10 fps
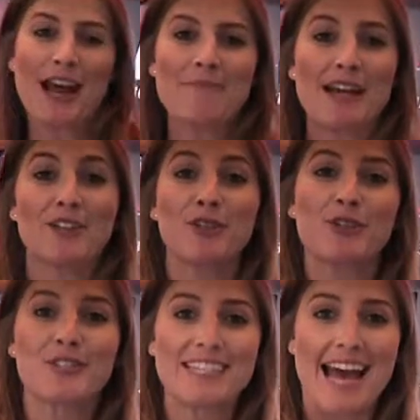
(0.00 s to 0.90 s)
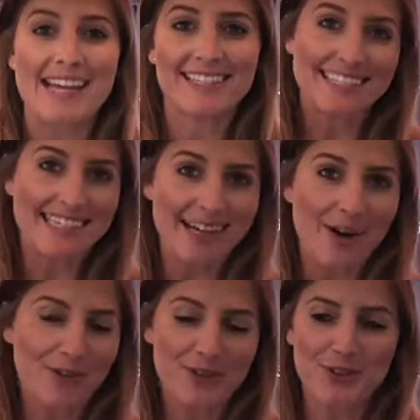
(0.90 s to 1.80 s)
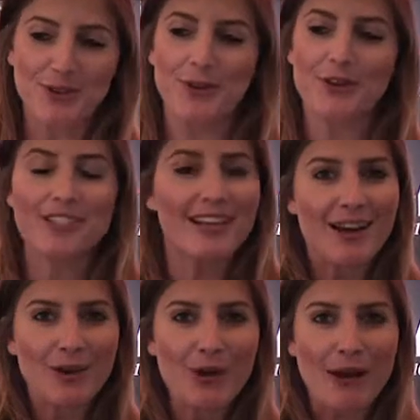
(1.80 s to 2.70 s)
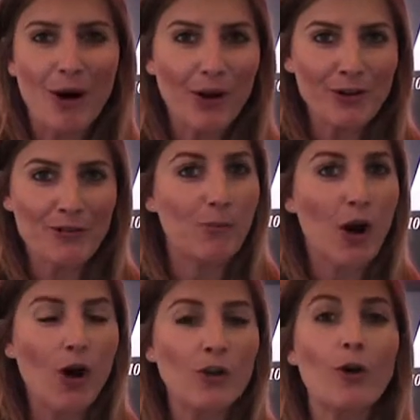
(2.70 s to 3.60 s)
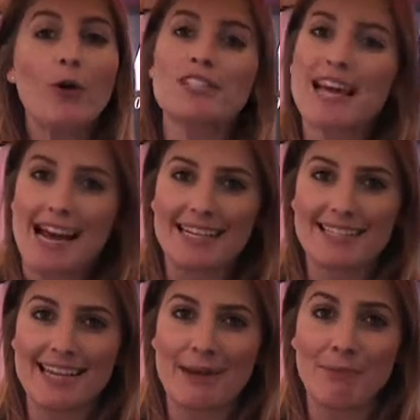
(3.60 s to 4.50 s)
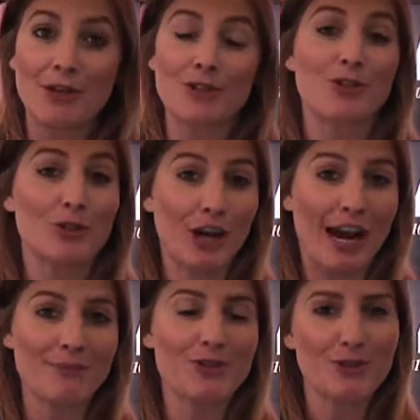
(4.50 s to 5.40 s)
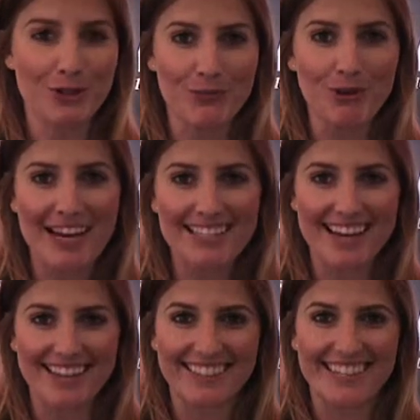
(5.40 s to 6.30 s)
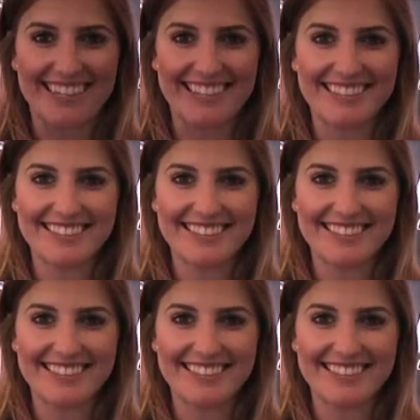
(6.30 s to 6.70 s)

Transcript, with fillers: tram, make sure you stand clear of the doors, grab hold of a pole or take a seat because the trams do brake suddenly.